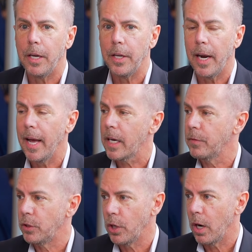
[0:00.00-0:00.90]
did a heck
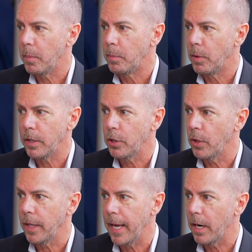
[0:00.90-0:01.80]
of a job
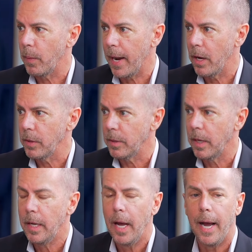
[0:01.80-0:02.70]
turning that around
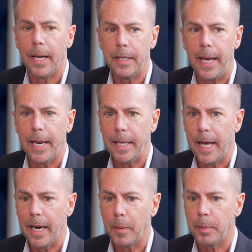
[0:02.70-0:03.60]
and getting
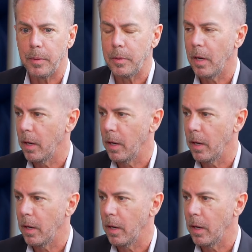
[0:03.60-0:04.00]
that up in